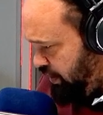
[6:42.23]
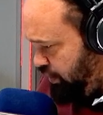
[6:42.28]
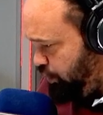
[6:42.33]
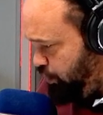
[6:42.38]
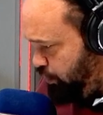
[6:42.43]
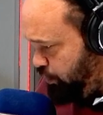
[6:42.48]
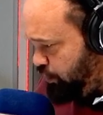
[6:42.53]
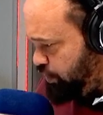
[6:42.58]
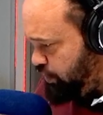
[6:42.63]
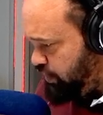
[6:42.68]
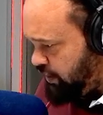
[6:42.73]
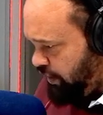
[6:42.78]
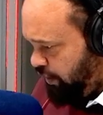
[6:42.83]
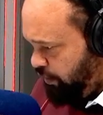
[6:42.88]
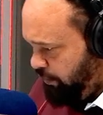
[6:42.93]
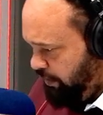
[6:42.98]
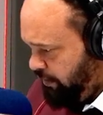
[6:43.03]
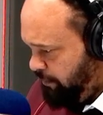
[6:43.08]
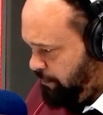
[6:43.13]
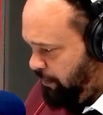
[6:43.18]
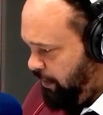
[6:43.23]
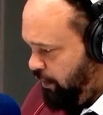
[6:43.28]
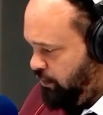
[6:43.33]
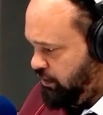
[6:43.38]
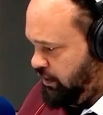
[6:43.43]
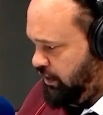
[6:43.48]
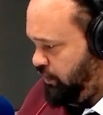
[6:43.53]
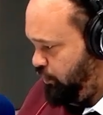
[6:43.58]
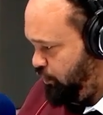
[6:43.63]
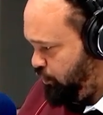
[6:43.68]
news show in
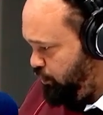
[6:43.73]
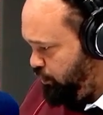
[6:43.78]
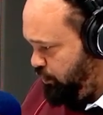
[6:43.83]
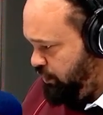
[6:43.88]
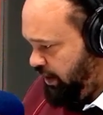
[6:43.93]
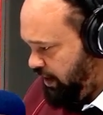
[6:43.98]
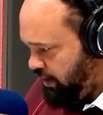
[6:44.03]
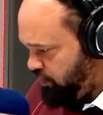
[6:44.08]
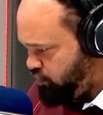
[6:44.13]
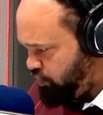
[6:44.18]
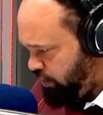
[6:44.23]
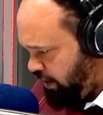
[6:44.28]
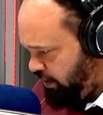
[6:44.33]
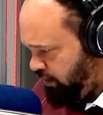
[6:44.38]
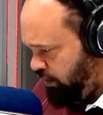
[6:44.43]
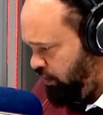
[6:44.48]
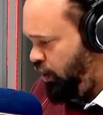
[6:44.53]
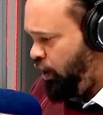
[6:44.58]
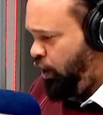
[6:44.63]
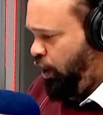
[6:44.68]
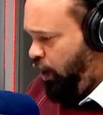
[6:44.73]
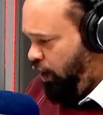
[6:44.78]
Poland or to that channel,